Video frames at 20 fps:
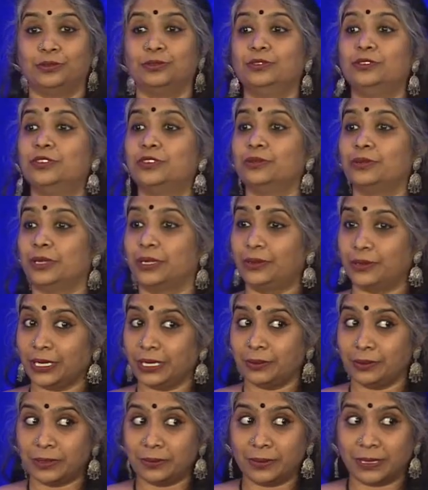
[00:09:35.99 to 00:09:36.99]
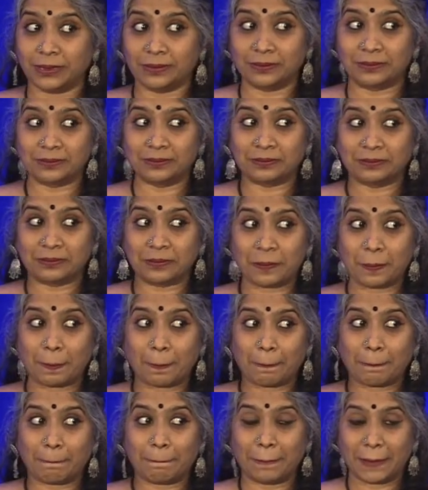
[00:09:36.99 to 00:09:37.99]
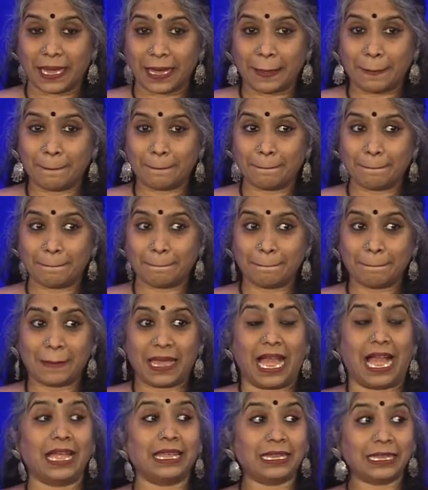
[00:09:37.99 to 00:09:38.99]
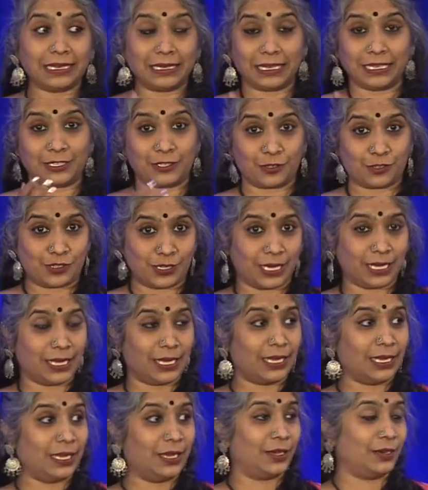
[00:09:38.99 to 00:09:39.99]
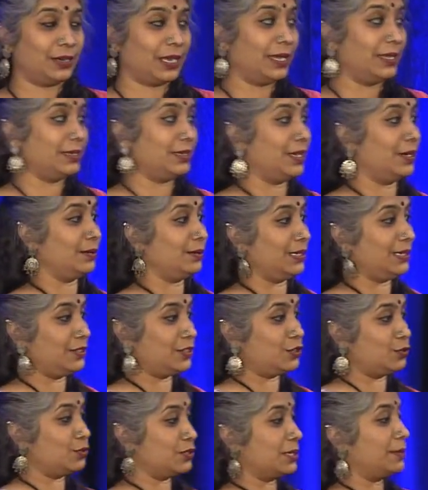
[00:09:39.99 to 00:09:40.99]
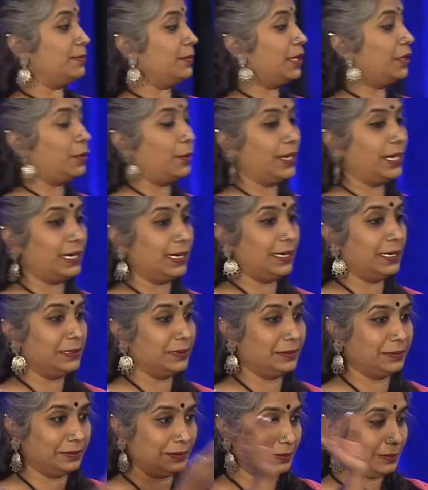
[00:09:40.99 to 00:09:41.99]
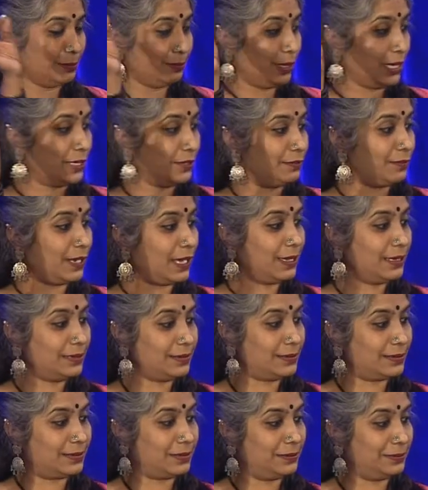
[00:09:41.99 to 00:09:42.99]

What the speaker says: Do you agree with me? Yes. Yeah? I can get you singing here right now. Let's do something quickly. Butterflies.